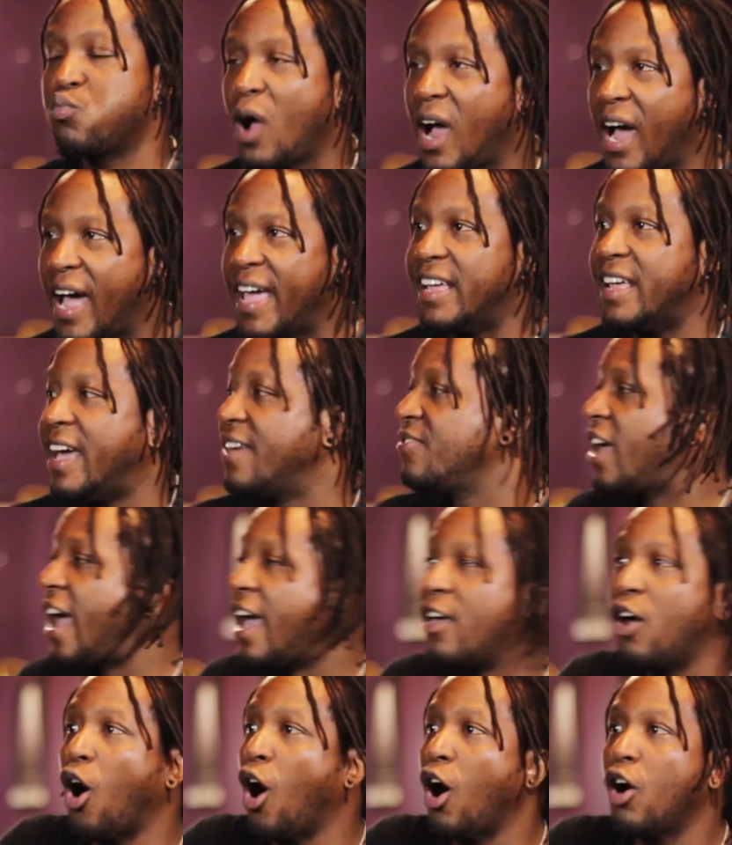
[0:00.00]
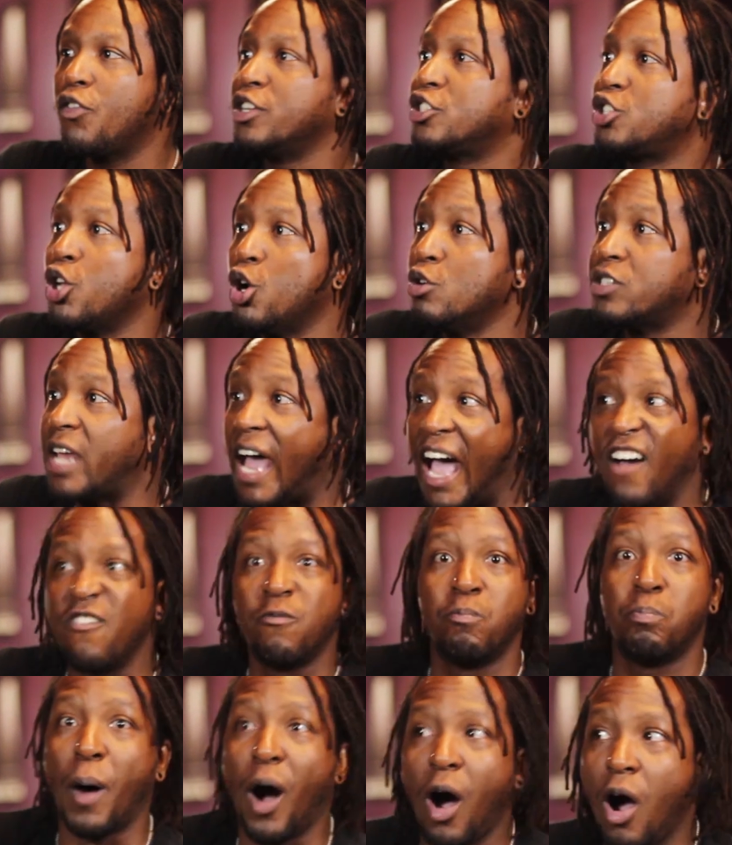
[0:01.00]
Right. And all the dudes
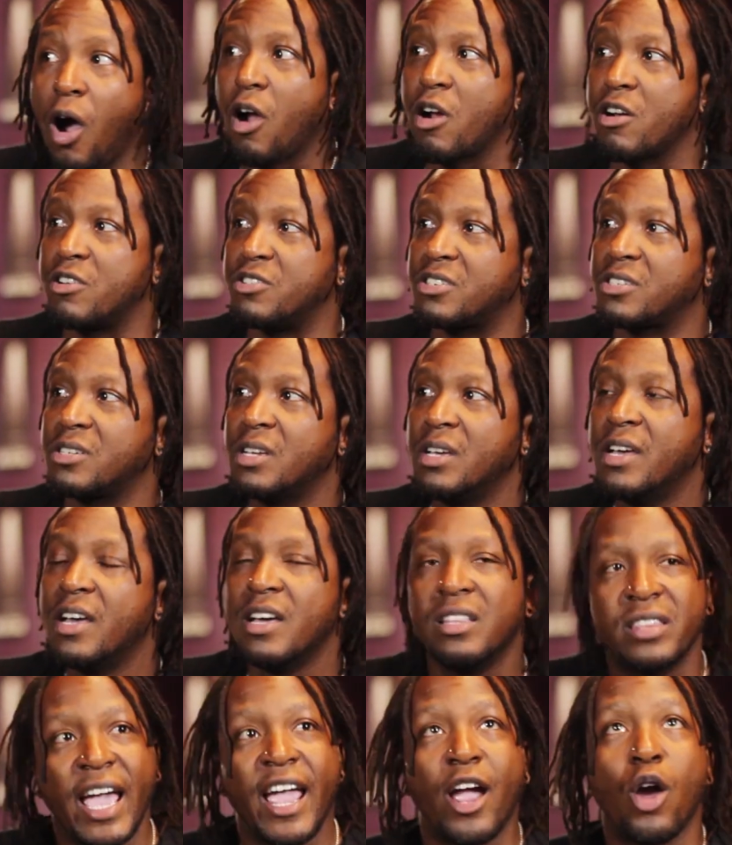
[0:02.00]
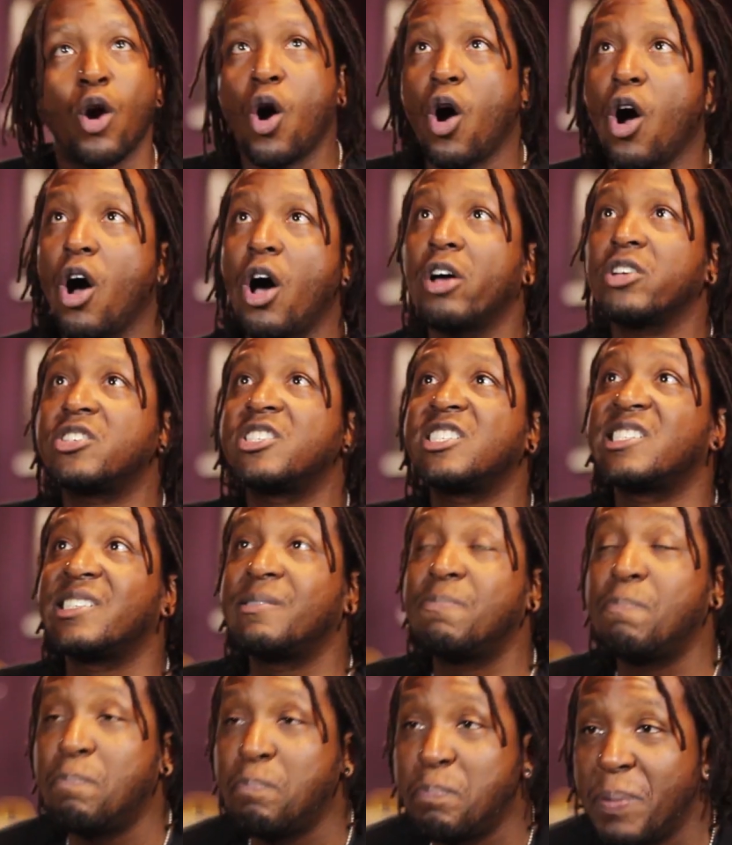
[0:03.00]
have bars. They are all
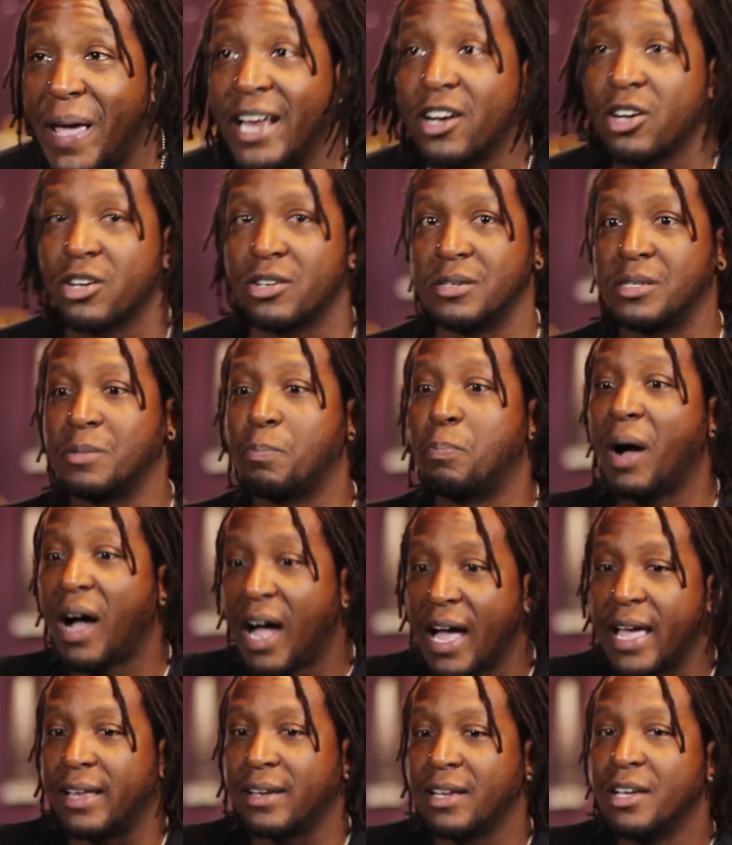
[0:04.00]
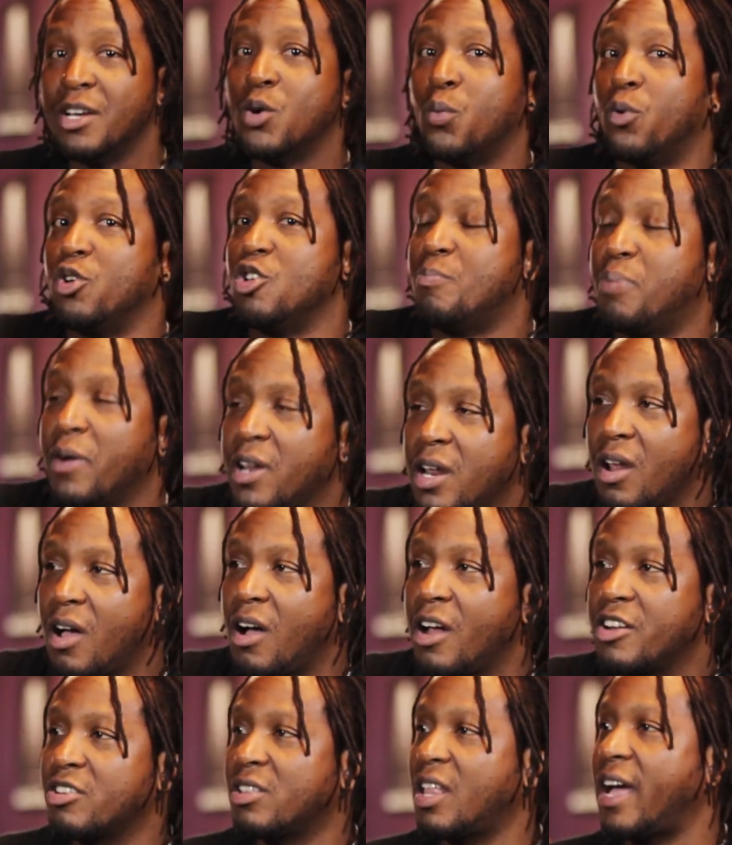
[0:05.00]
spitters. But when you put it
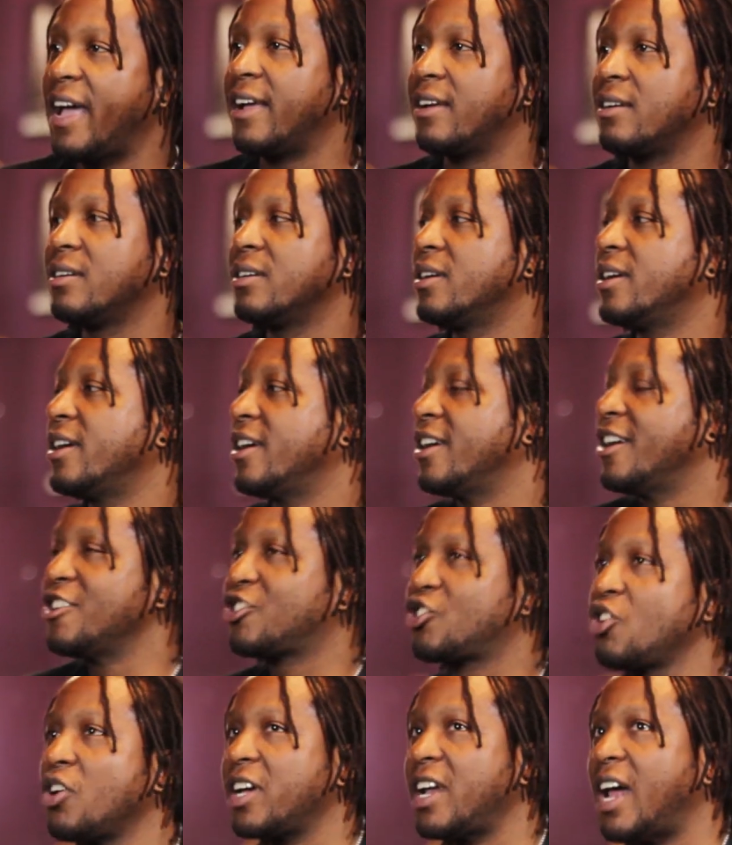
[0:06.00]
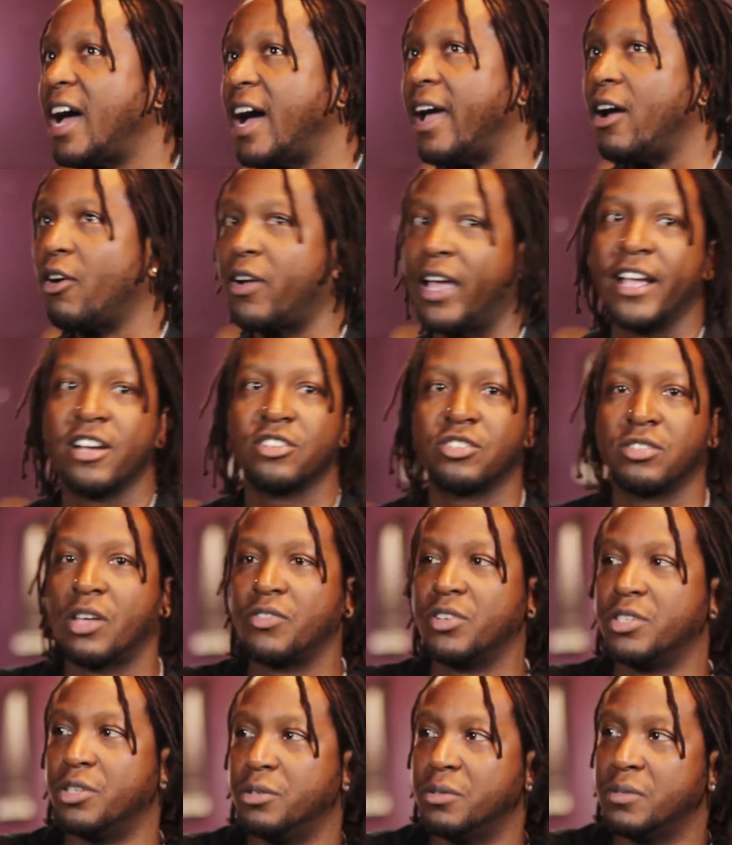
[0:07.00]
on, you're like, here's Crooked Eye. Okay, here's those
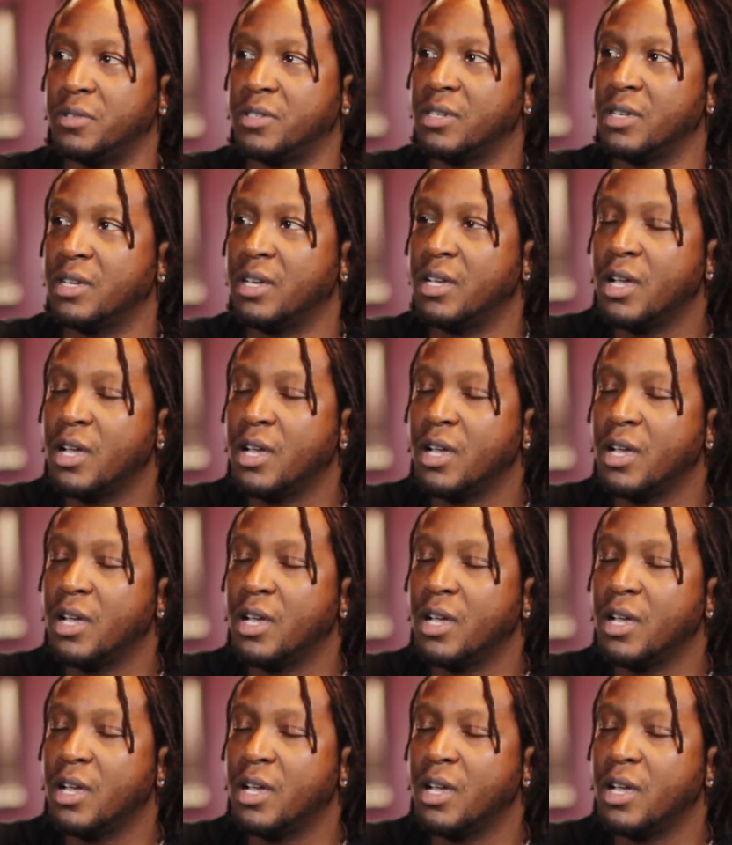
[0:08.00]
other dudes.